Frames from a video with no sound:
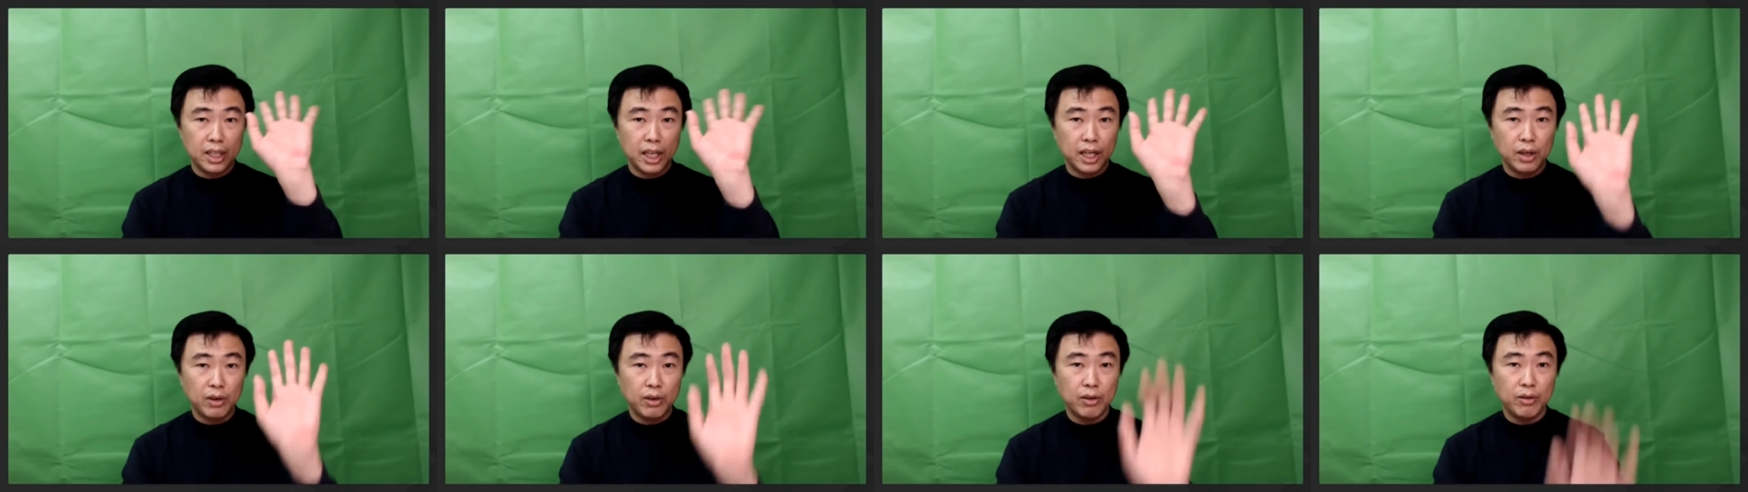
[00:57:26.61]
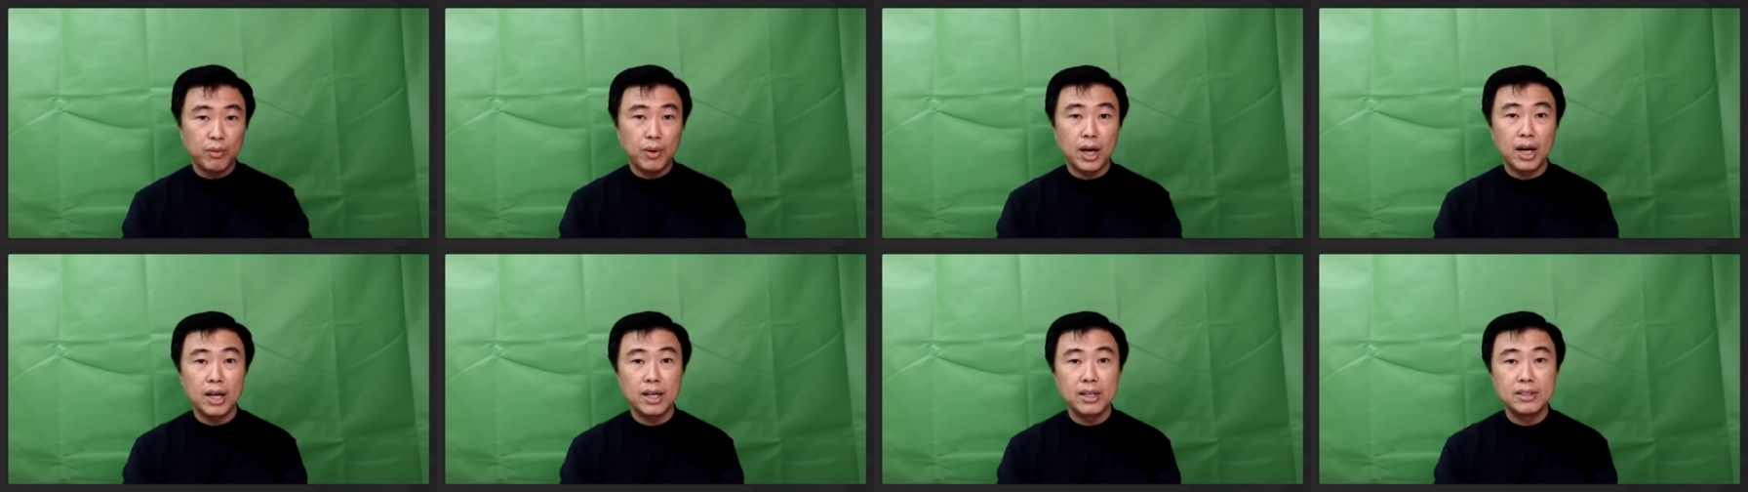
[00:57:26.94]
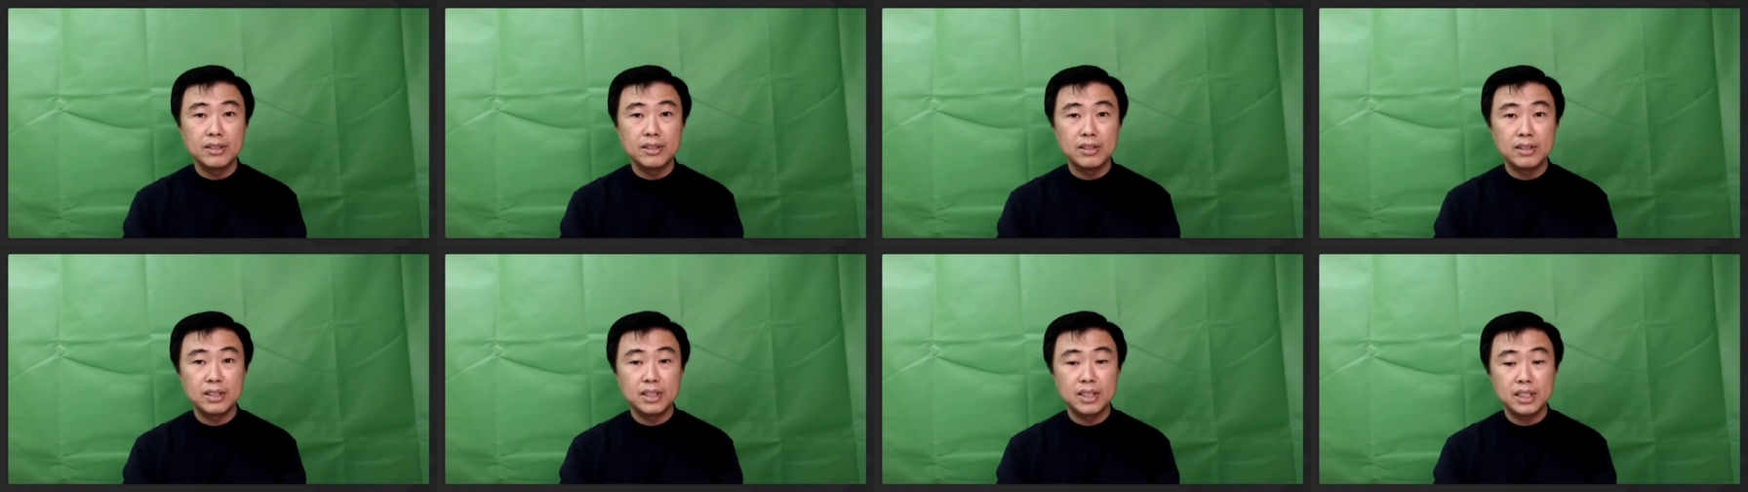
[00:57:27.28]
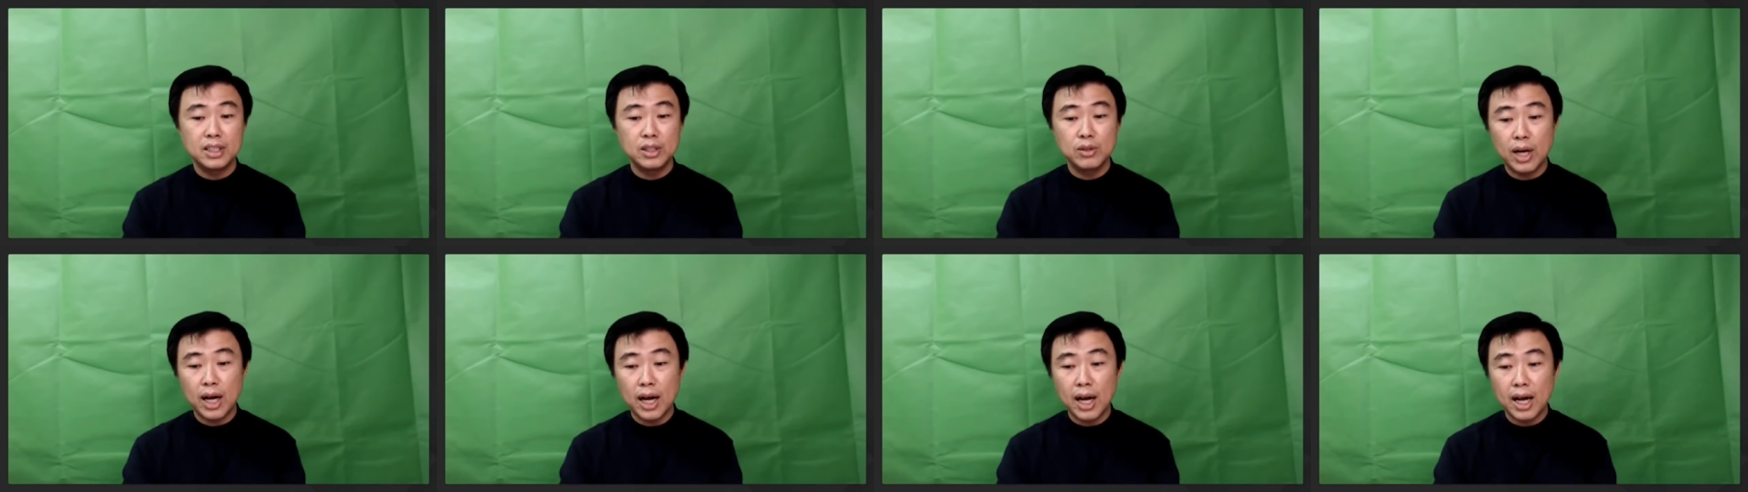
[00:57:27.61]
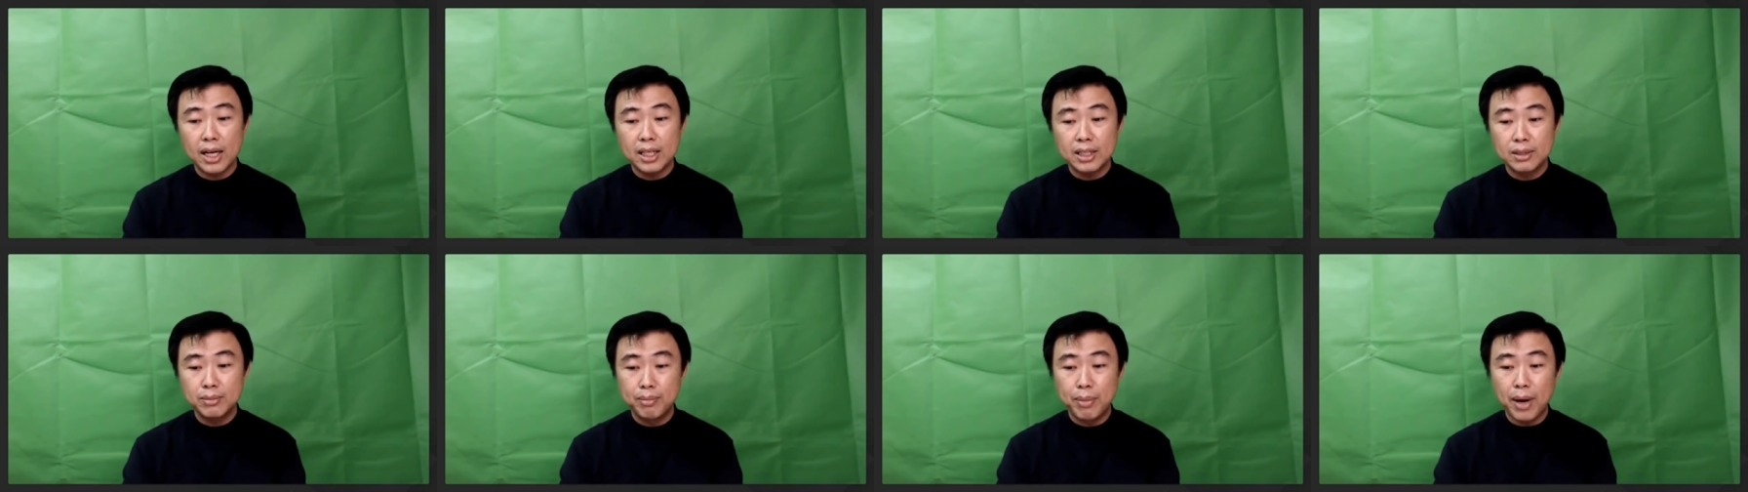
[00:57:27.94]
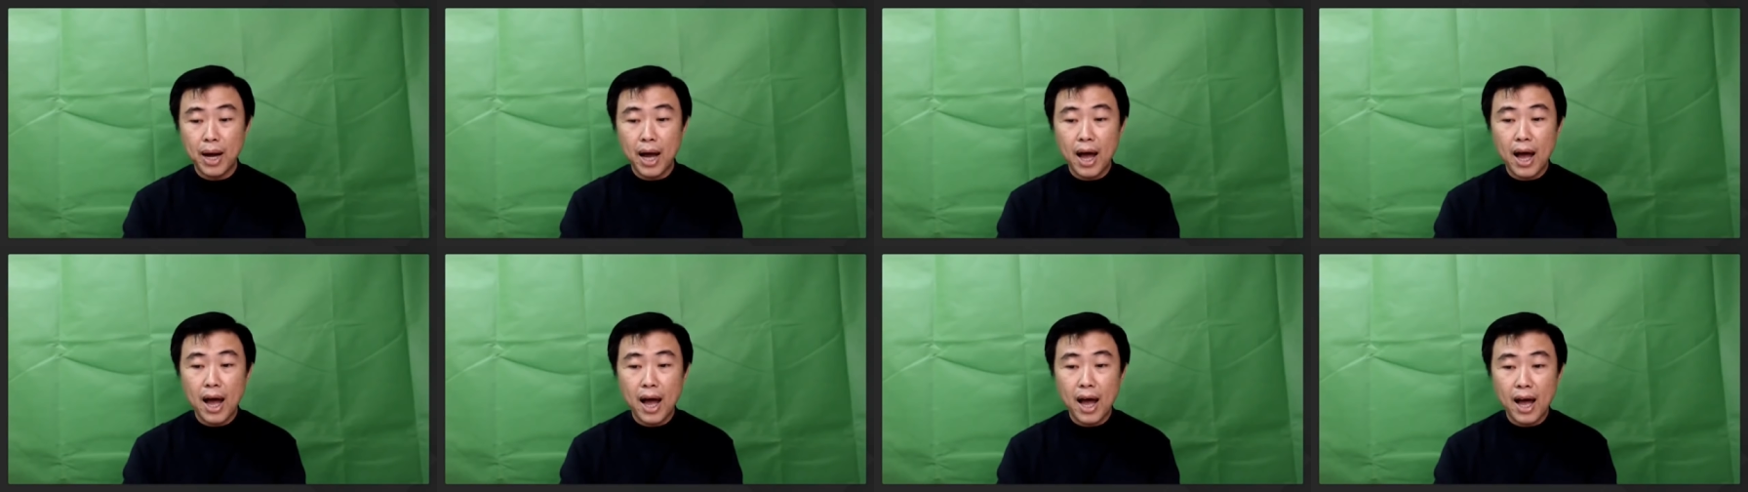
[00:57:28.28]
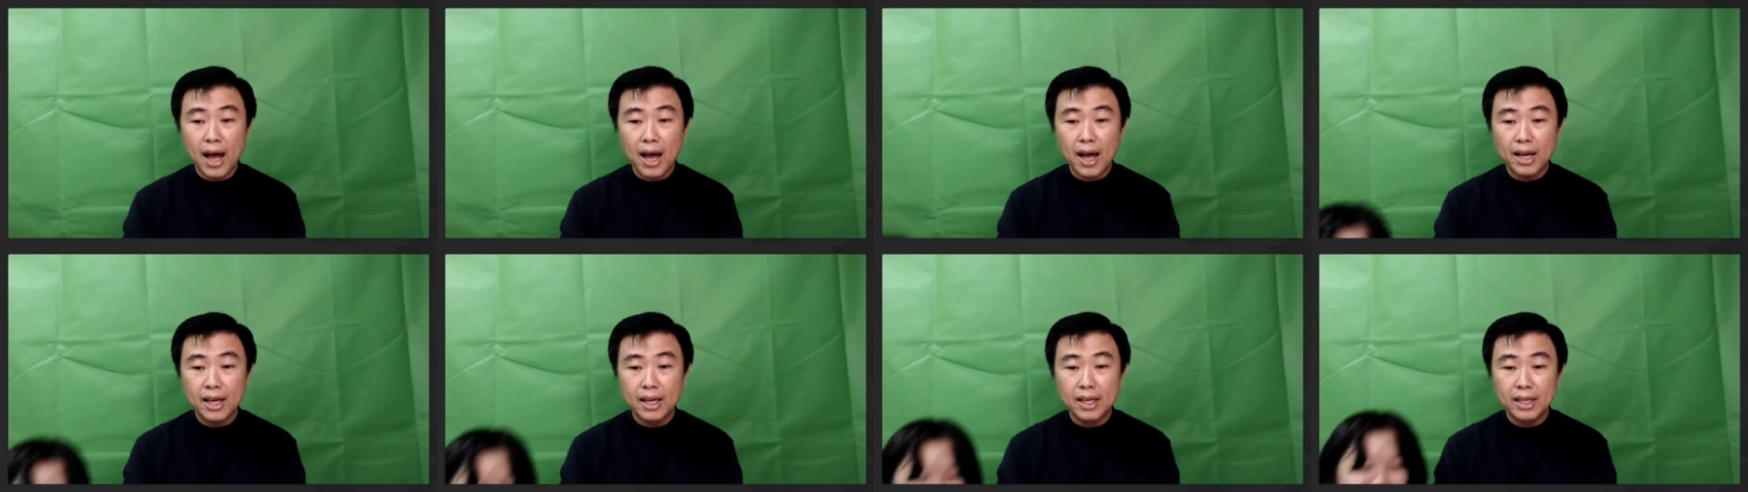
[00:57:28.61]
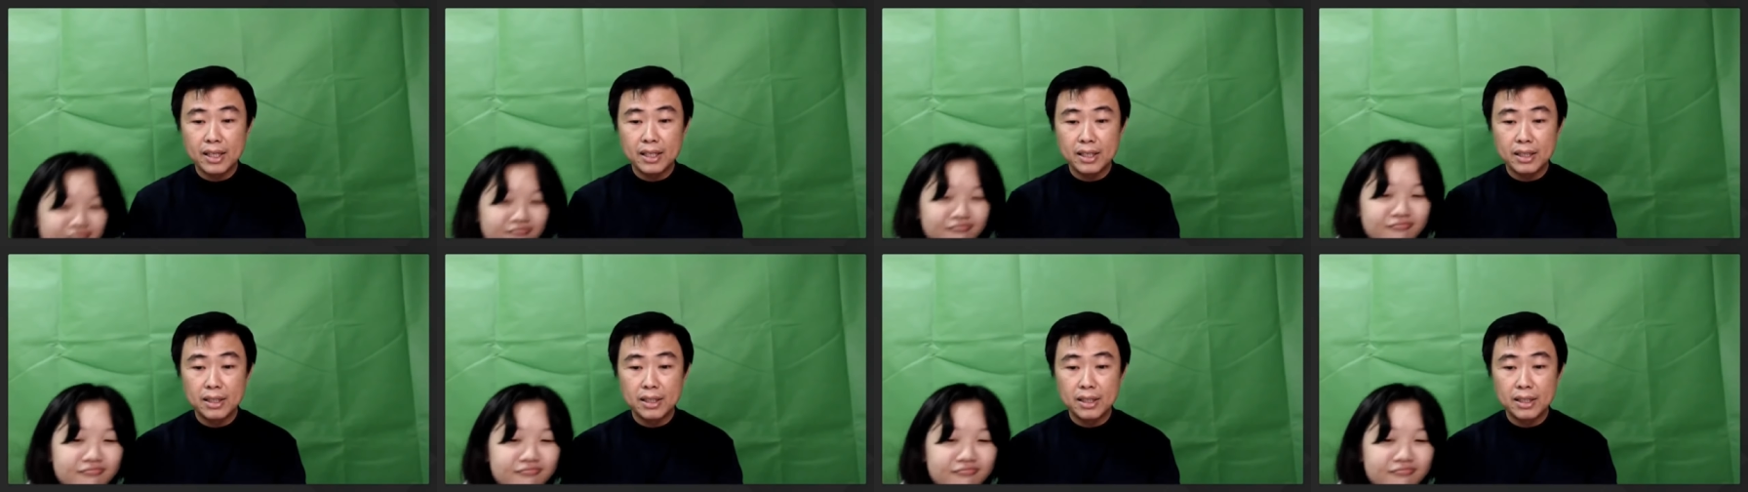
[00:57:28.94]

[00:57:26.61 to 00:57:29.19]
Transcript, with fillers: thank you everyone. See you guys. Bye.